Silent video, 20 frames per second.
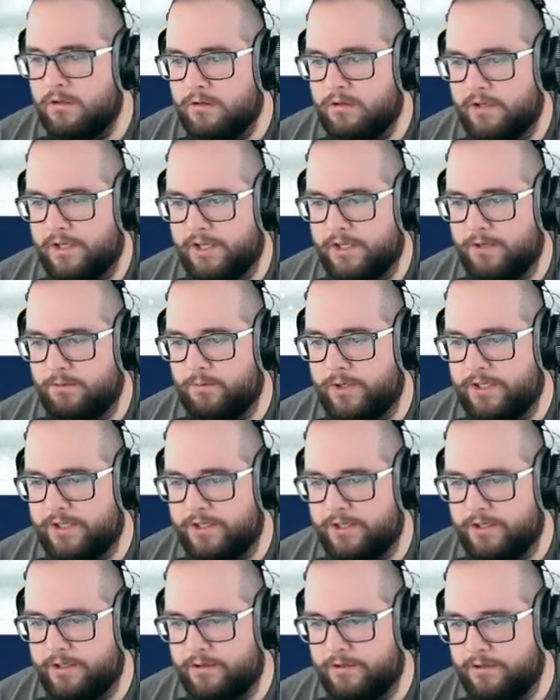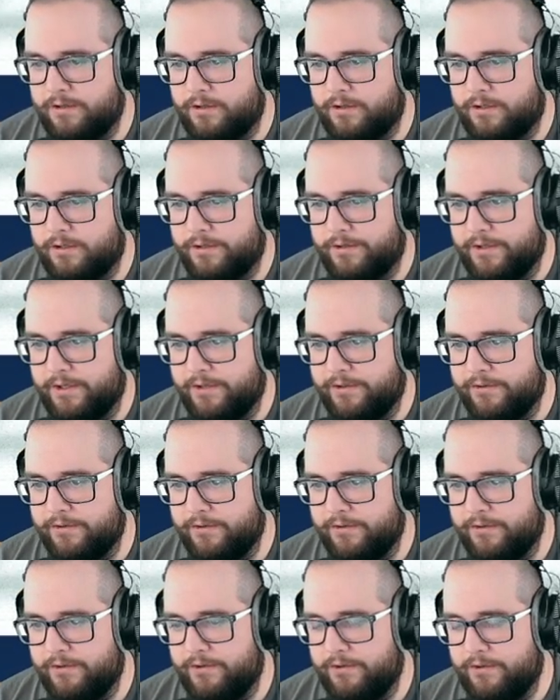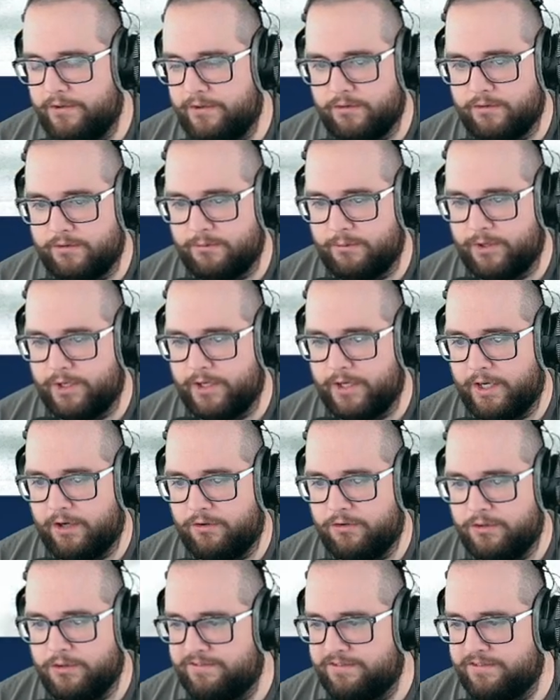Can we get another Three and out.